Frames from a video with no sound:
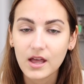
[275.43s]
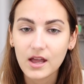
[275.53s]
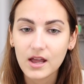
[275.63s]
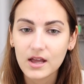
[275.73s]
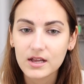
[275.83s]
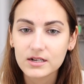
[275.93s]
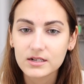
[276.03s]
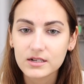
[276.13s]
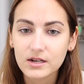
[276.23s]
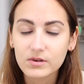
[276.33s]

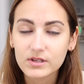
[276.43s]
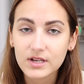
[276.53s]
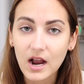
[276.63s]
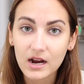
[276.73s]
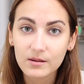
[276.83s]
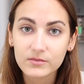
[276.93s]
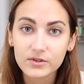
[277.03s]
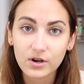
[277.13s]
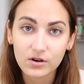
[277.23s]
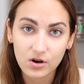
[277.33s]
And it was time
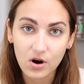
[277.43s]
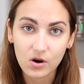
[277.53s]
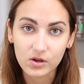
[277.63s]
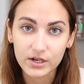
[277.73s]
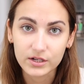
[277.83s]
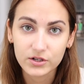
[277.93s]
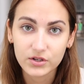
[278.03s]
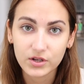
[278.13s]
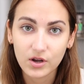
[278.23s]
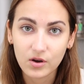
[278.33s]
to go to college,
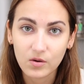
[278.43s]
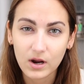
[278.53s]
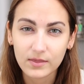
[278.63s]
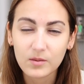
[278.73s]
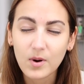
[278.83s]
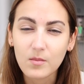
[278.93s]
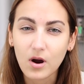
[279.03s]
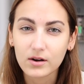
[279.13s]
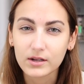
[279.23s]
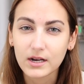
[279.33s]
so I thought about
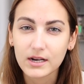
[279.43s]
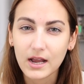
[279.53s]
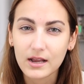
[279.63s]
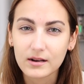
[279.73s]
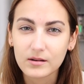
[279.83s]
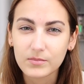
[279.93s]
modeling again,